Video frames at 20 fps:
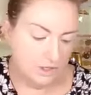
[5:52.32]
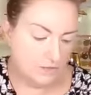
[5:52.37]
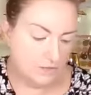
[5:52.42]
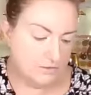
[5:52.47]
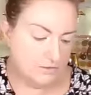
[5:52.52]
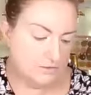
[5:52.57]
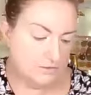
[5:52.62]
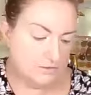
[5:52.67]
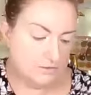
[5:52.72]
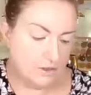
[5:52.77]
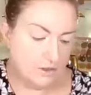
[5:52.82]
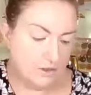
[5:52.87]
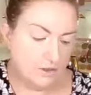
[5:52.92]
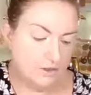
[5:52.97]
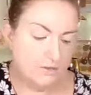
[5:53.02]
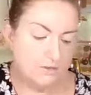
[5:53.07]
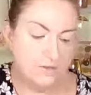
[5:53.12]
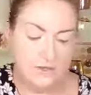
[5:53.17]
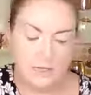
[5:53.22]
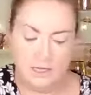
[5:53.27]

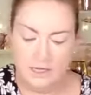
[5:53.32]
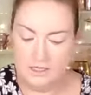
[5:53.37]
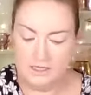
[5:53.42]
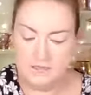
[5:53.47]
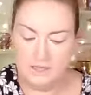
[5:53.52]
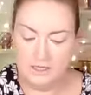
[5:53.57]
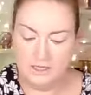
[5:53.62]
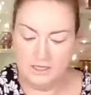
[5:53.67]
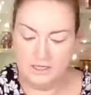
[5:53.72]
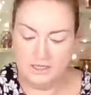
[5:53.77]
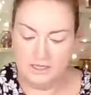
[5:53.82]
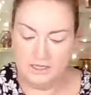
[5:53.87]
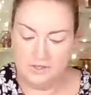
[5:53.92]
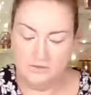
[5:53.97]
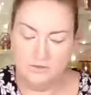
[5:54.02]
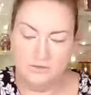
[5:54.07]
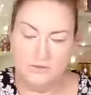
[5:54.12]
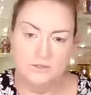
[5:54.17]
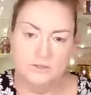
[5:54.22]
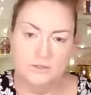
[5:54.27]
So as I
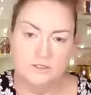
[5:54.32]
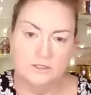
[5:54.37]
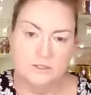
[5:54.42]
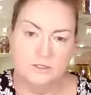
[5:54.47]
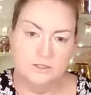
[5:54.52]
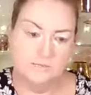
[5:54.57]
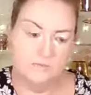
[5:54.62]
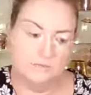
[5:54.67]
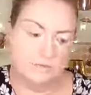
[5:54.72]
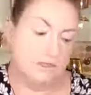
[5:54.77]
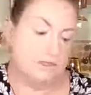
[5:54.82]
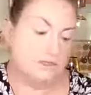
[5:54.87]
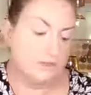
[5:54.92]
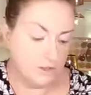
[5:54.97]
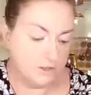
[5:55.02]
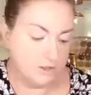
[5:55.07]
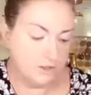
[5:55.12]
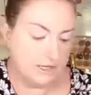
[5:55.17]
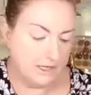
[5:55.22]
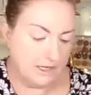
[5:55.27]

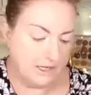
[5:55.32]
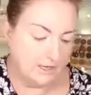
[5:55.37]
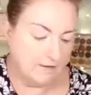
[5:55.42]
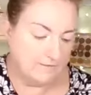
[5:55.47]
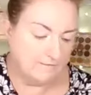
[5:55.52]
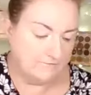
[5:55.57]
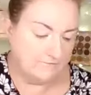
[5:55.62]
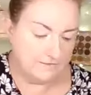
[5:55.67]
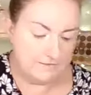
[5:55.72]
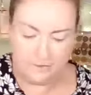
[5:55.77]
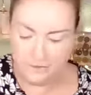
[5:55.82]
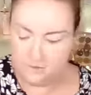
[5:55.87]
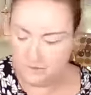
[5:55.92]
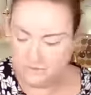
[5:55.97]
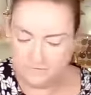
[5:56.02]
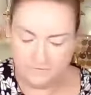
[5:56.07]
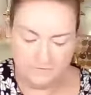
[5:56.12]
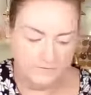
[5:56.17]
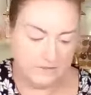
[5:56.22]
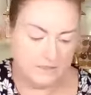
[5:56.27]
don't allow
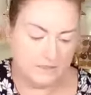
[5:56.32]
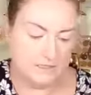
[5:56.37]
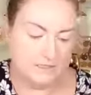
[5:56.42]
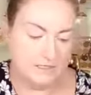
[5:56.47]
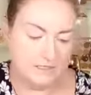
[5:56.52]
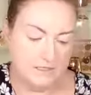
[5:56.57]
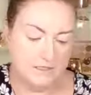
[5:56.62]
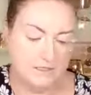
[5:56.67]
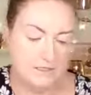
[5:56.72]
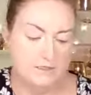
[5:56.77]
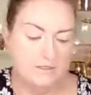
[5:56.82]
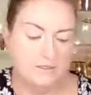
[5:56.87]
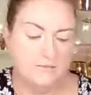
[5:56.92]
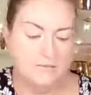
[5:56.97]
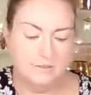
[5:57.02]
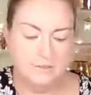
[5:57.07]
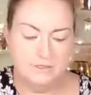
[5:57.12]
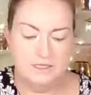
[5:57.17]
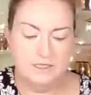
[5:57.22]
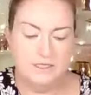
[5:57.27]
photography in the
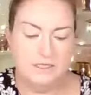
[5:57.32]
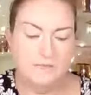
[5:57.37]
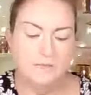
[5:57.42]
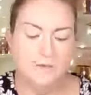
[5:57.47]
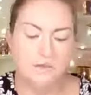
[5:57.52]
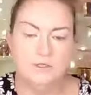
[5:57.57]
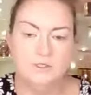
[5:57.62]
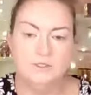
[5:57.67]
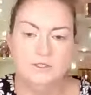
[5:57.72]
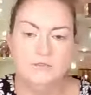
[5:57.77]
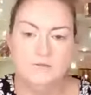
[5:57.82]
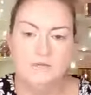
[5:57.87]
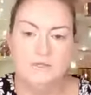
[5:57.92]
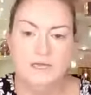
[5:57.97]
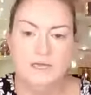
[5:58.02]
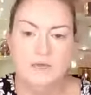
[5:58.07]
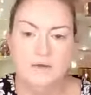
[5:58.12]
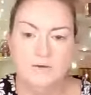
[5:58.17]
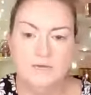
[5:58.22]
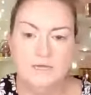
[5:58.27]
museum, what I do
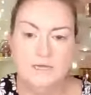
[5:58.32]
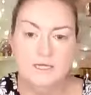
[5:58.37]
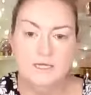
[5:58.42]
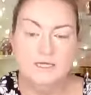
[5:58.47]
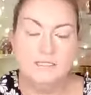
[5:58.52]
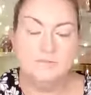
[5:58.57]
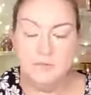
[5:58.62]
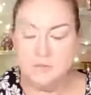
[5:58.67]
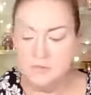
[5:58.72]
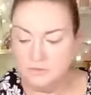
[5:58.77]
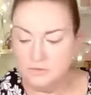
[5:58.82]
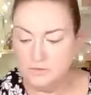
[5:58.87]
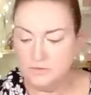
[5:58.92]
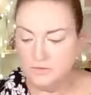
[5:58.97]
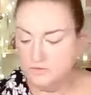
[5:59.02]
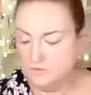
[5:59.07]
allow is people,